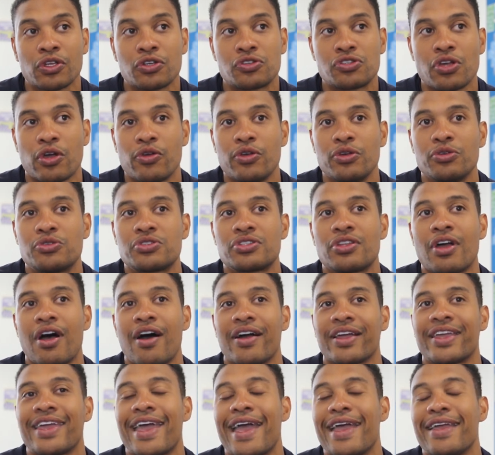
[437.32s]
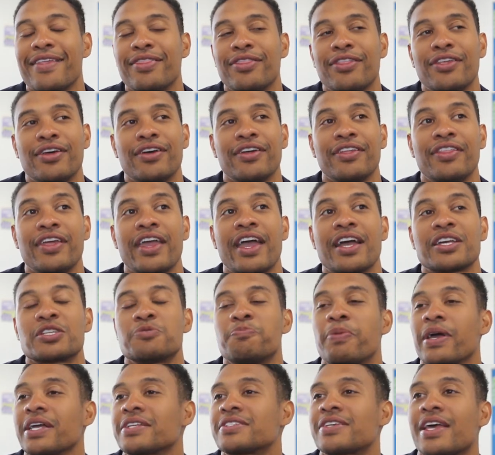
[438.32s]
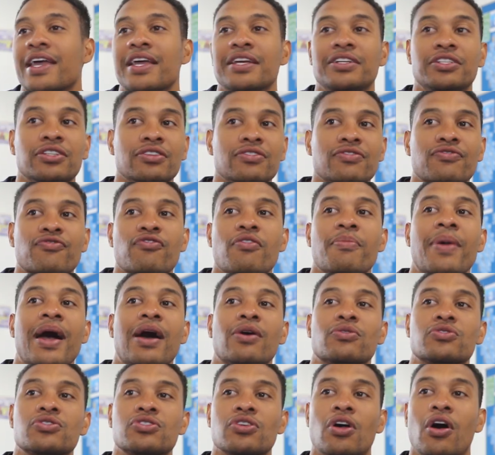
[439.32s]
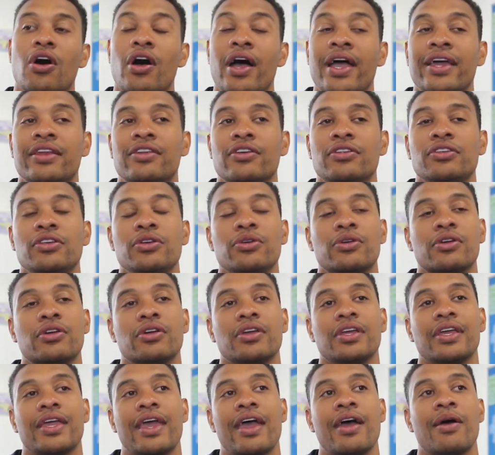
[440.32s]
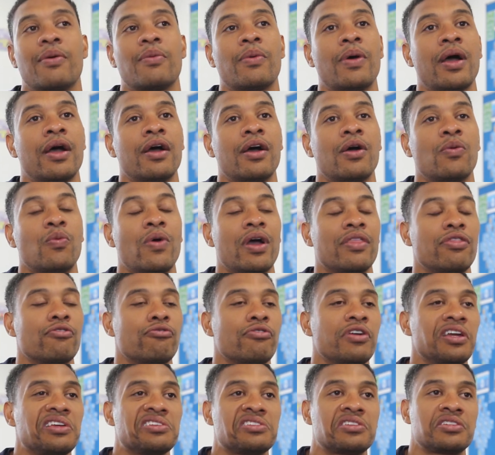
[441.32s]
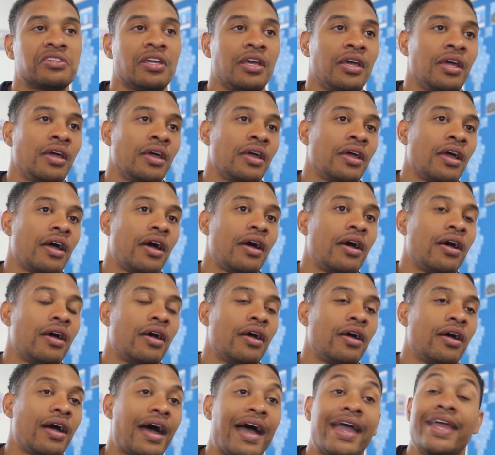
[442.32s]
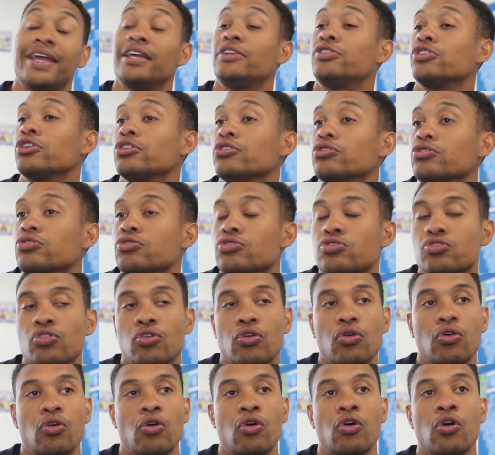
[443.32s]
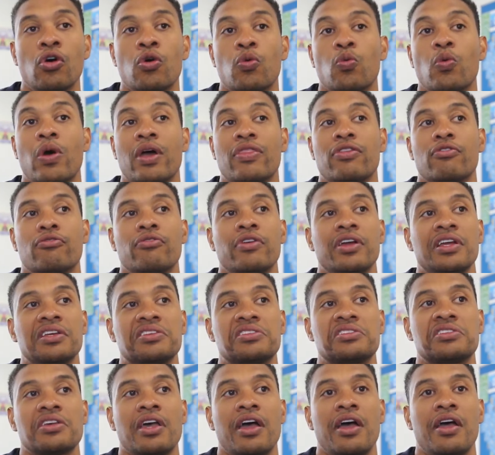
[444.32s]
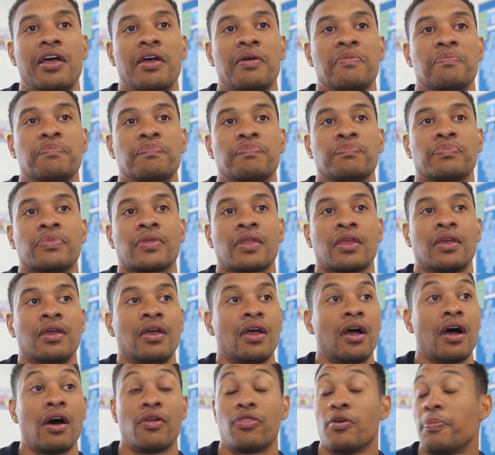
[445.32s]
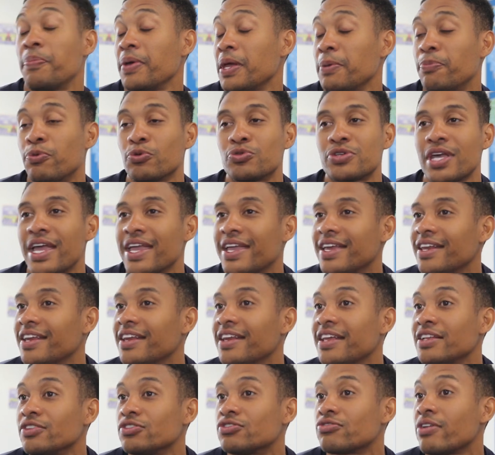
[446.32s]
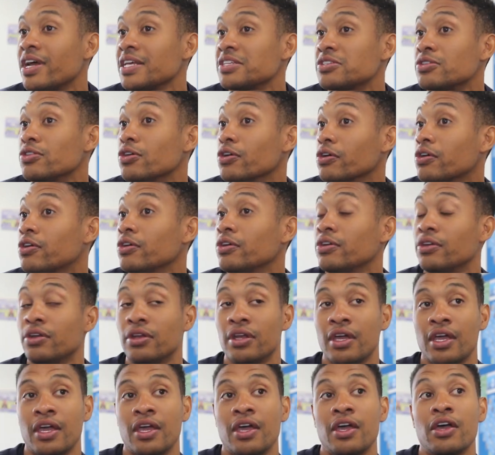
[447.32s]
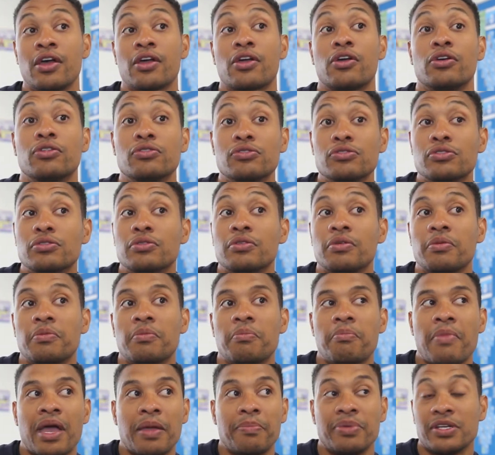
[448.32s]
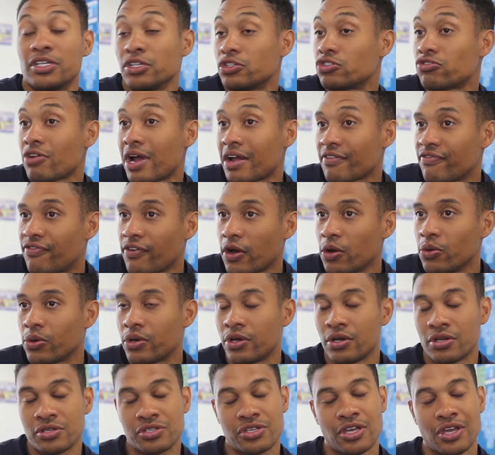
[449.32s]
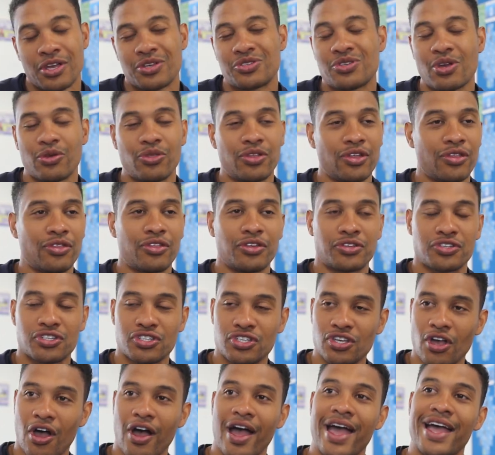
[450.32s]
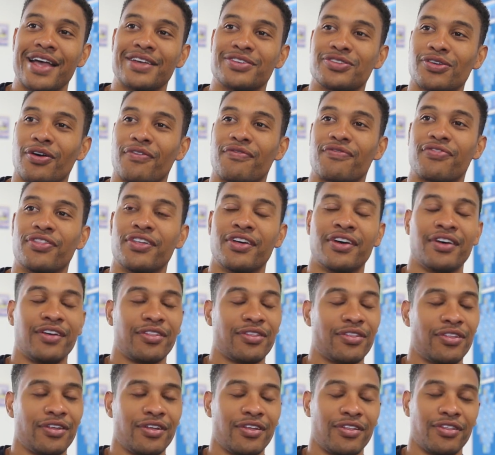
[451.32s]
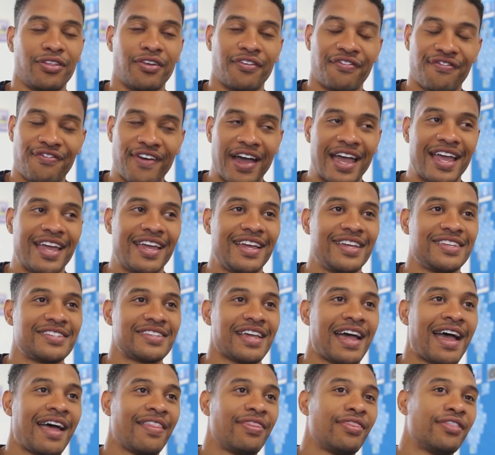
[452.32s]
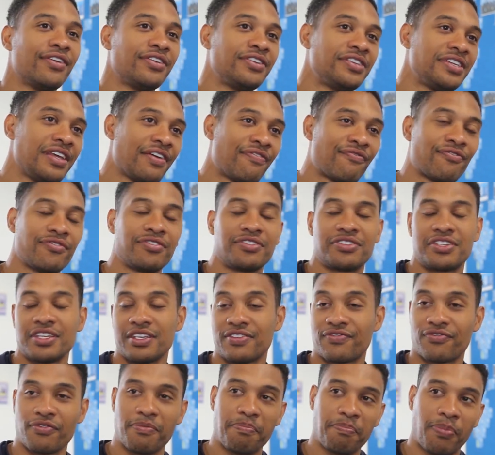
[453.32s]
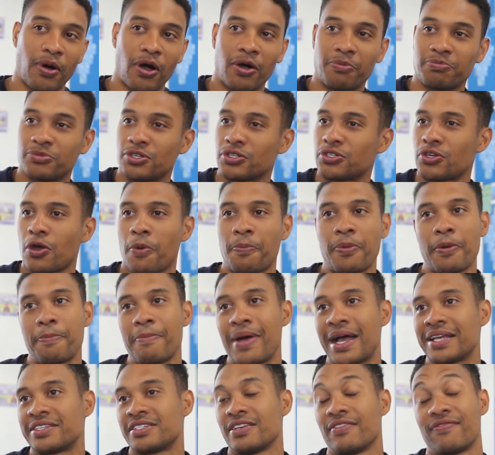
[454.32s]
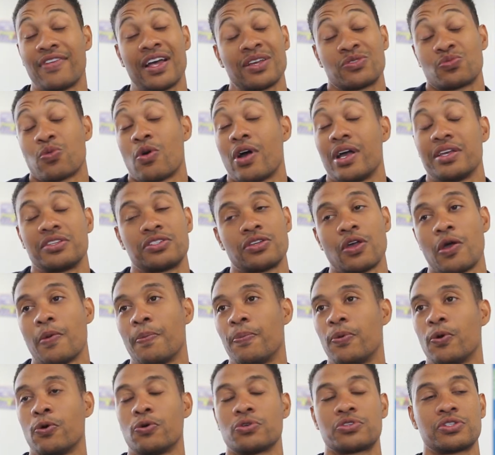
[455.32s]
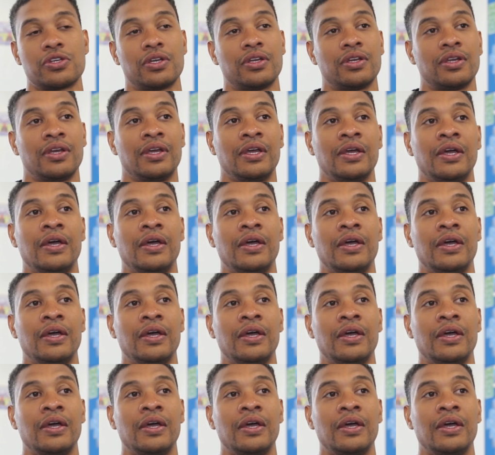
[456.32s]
so you start getting the the expectations from outside and you can get uh, whether it's uh, agents or whether it's um, other people taking an interest that can can maybe detract focus. So the, the size of the, the, the phase and the differences from bottom to top are massive. That's why it's so important.